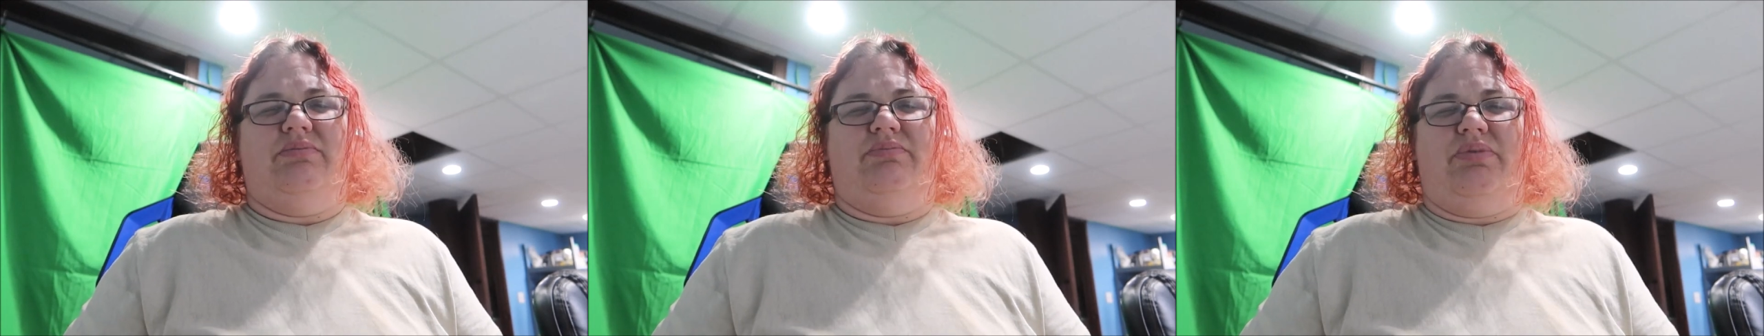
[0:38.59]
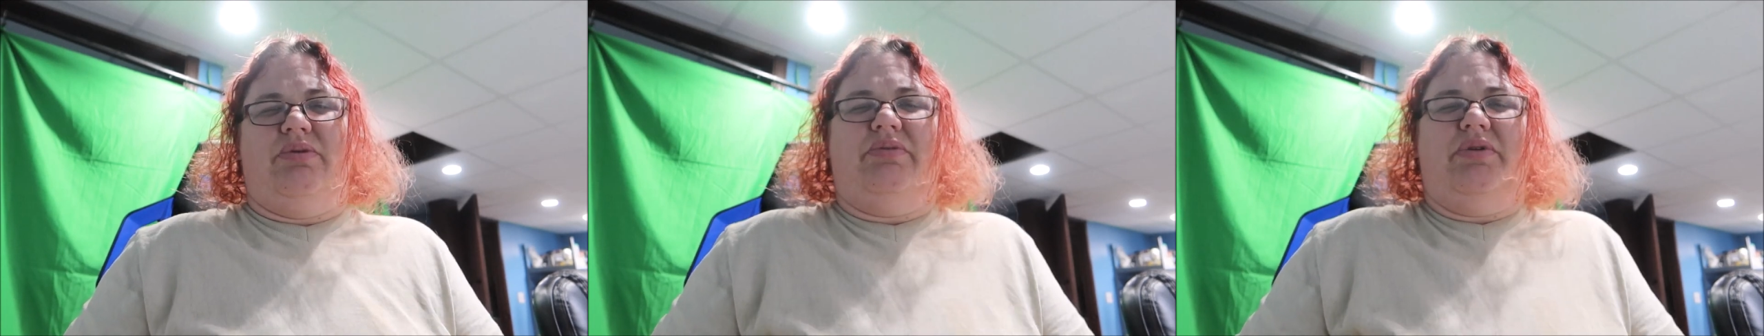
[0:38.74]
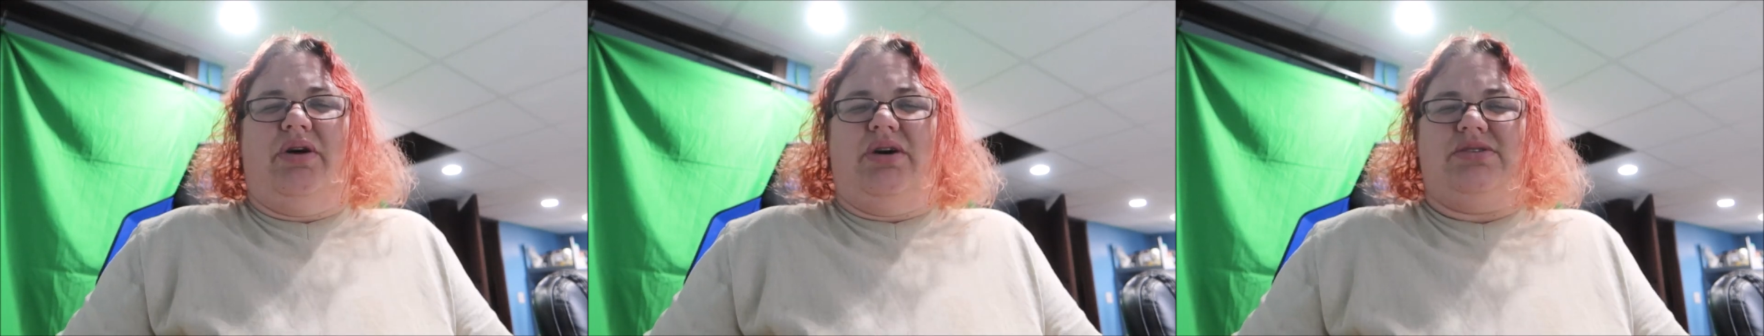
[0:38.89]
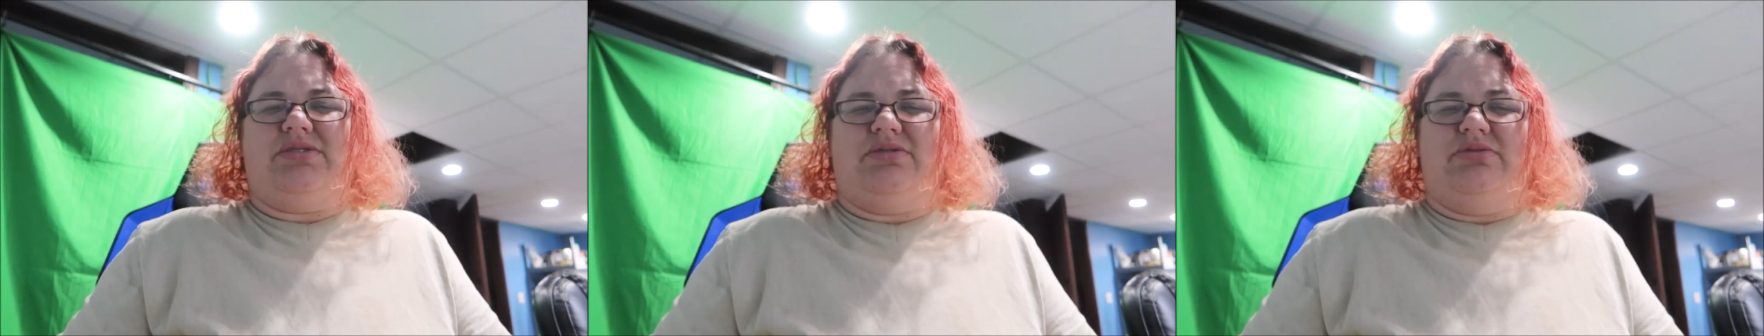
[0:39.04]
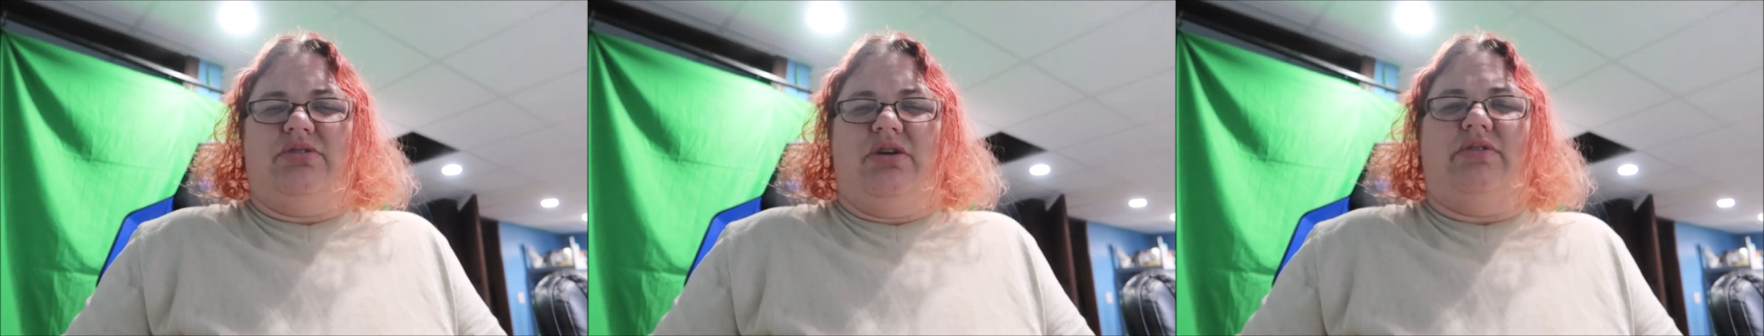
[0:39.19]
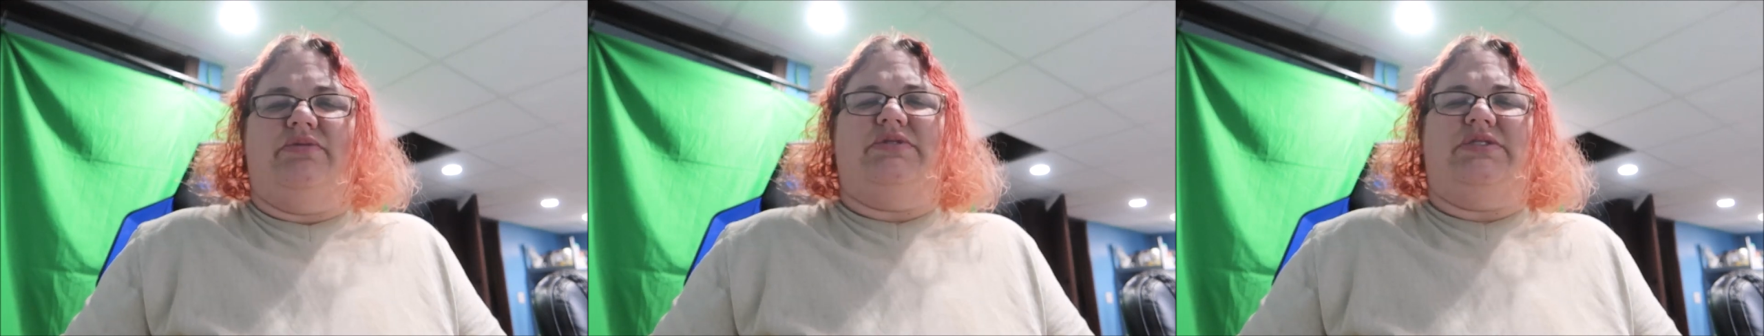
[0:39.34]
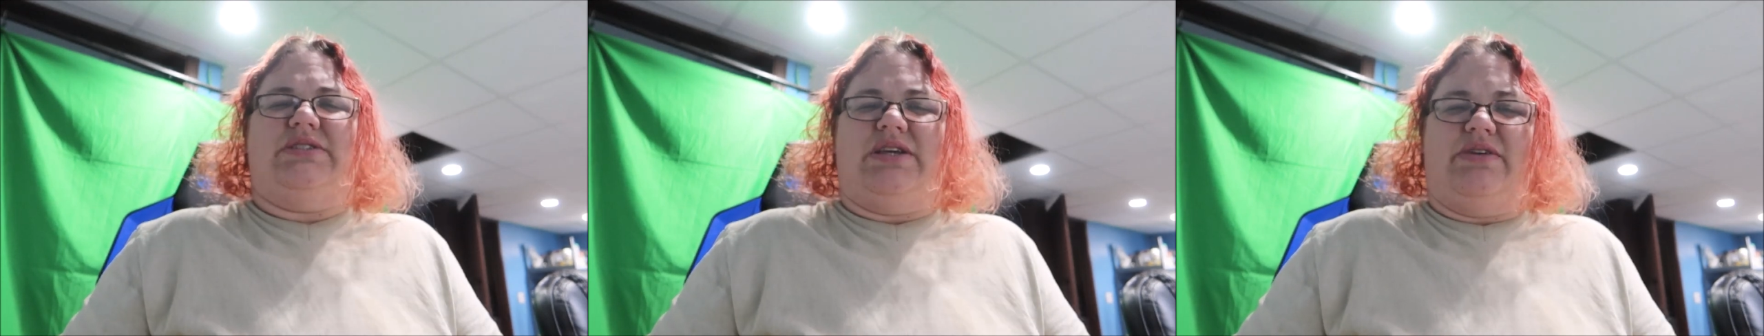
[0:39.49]
but we also
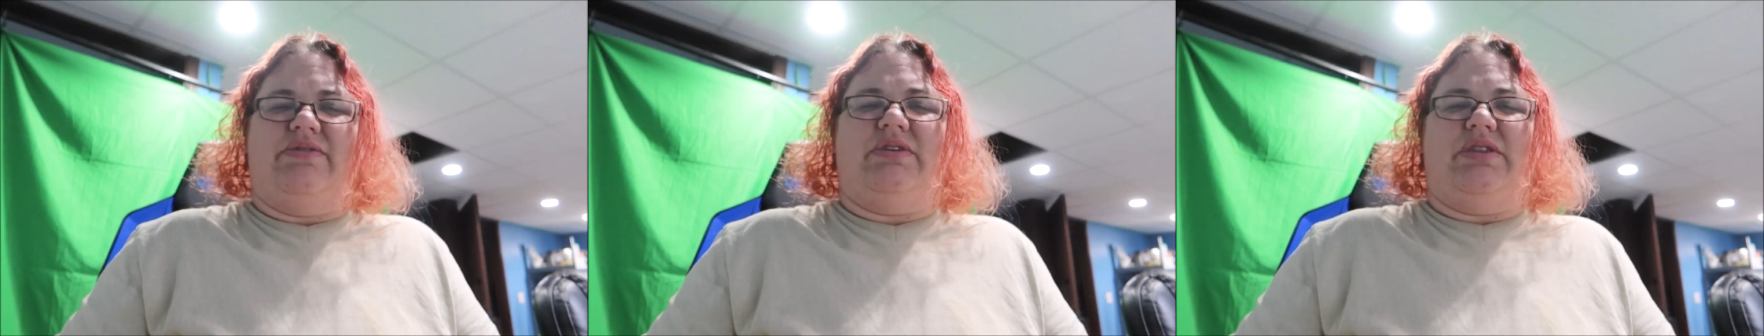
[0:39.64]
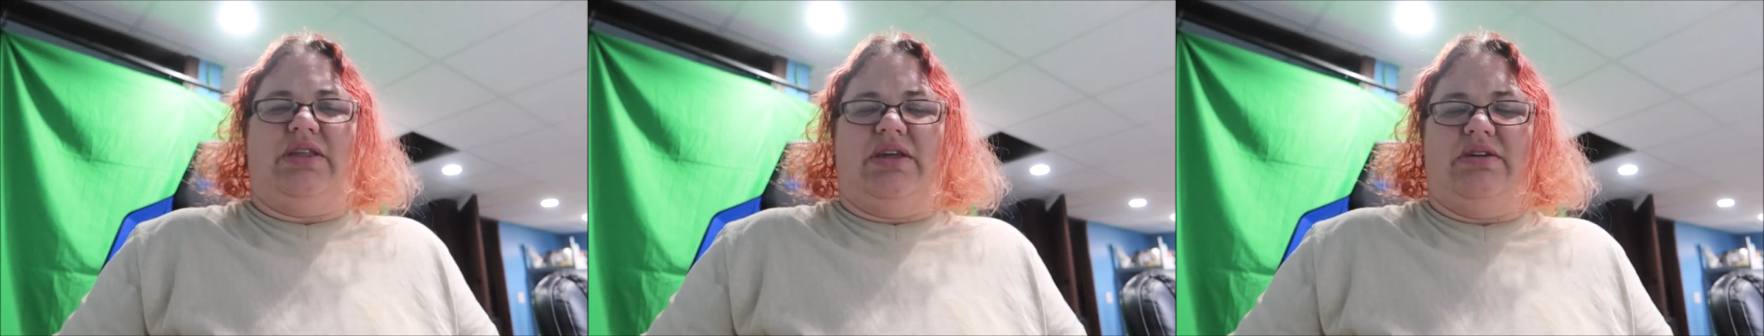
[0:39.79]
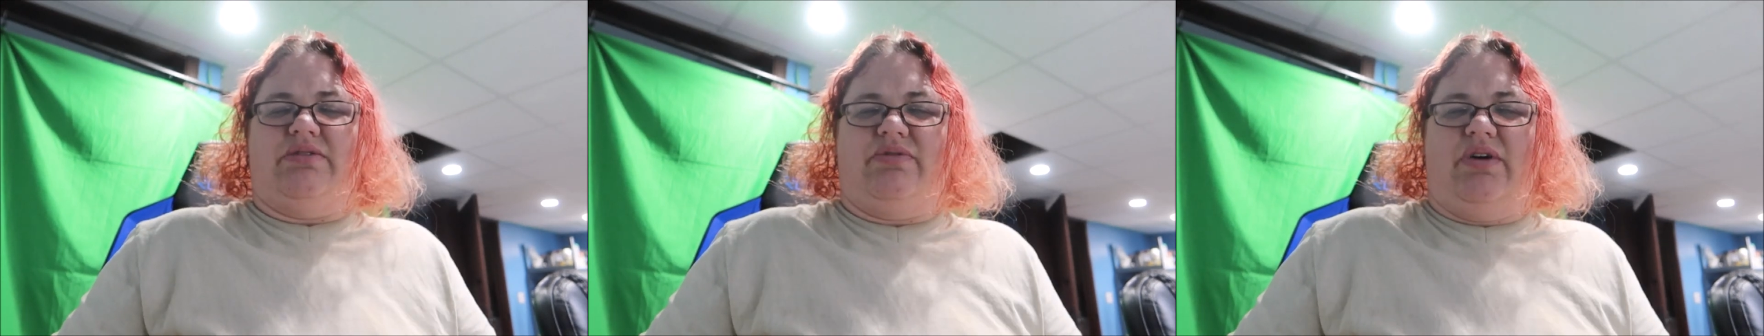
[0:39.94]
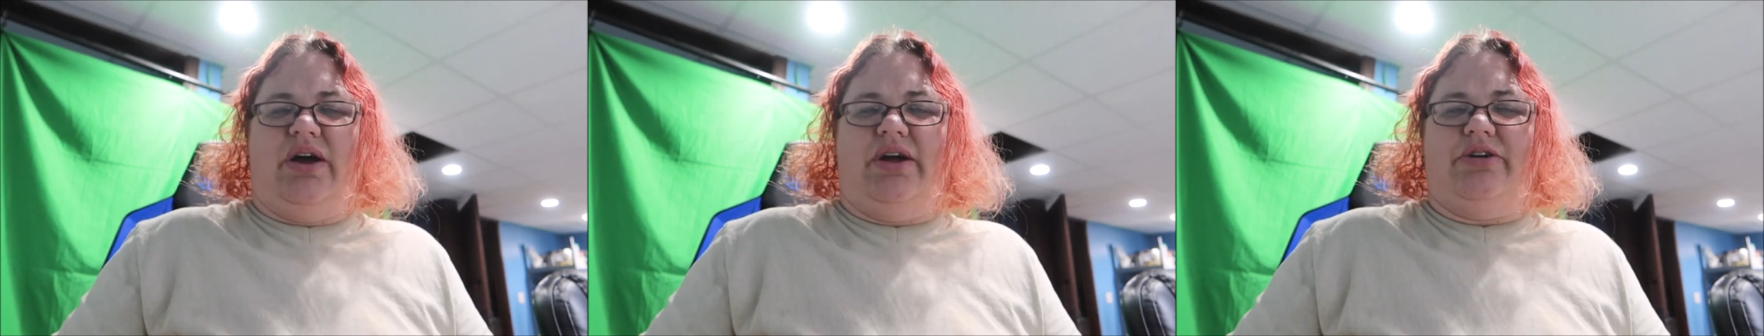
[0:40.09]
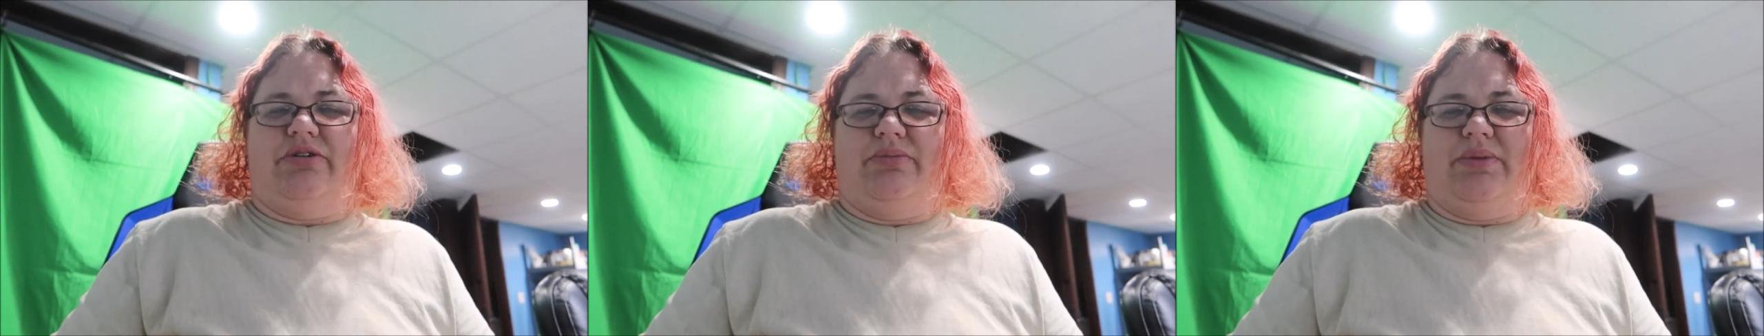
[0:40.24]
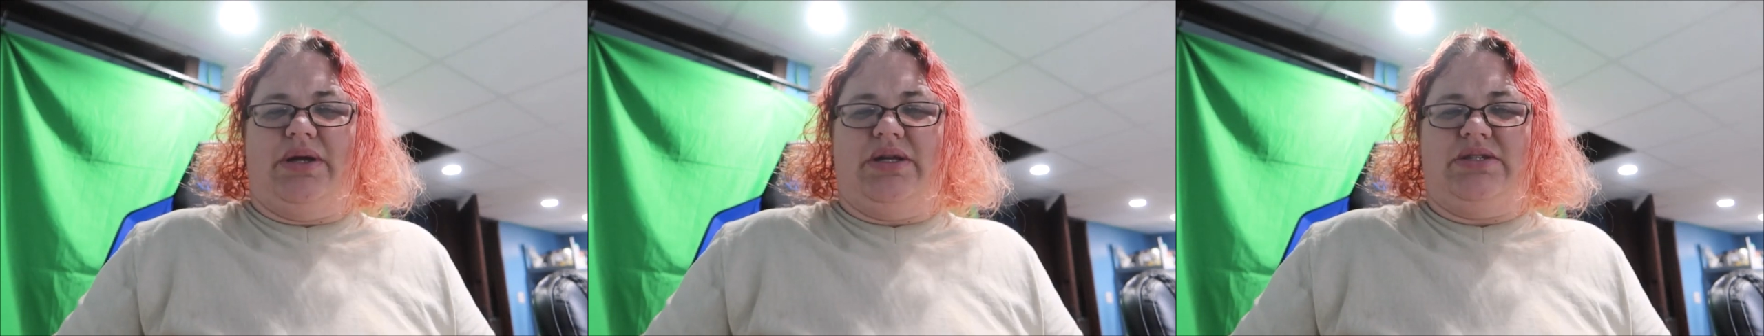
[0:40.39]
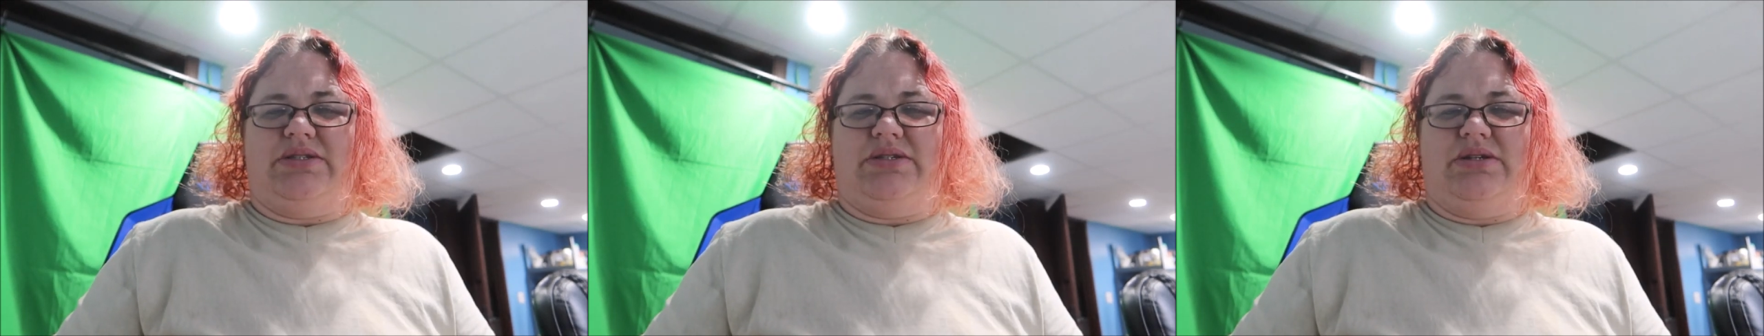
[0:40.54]
love saving the
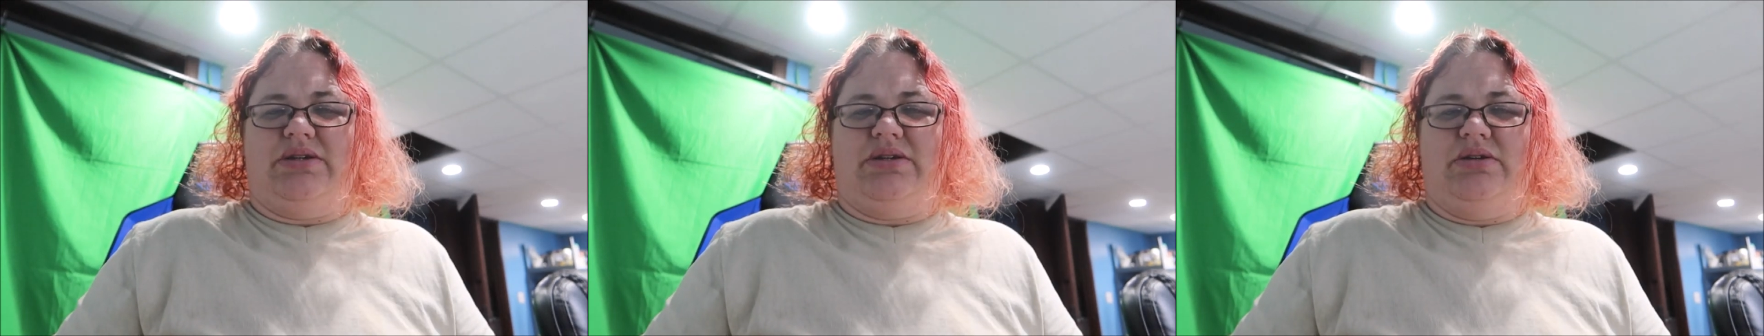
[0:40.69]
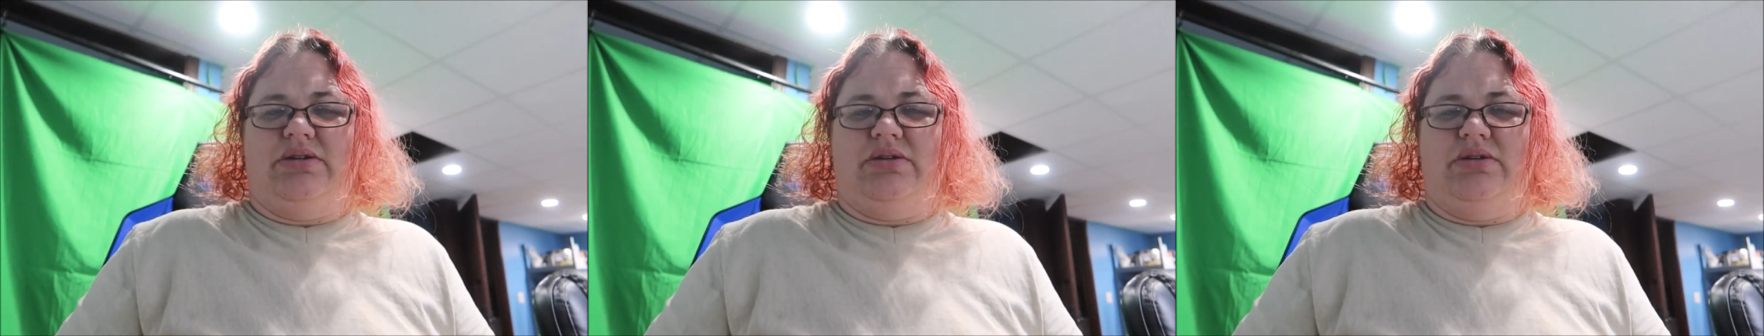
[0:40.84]
environment.